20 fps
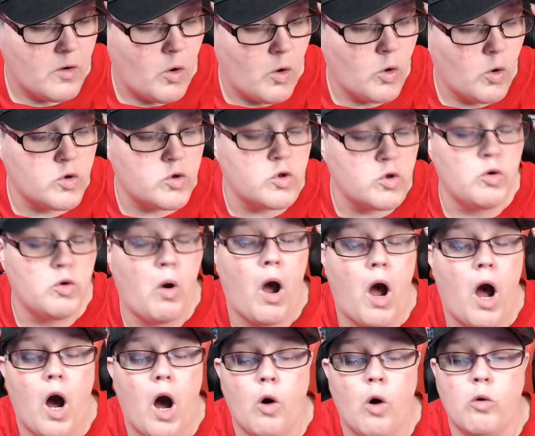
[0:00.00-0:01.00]
or do
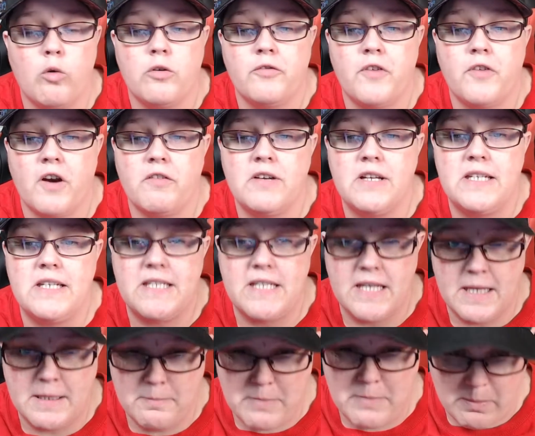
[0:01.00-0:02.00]
hold very
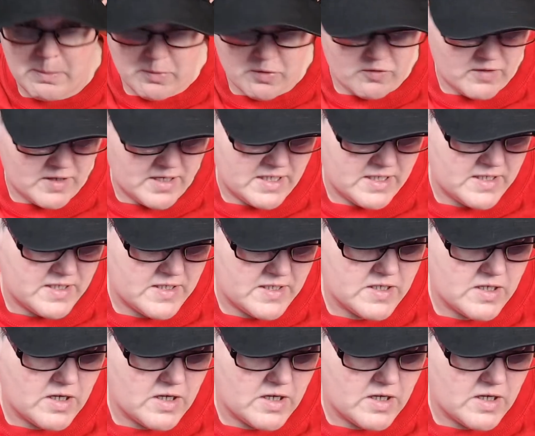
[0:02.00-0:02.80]
dear memories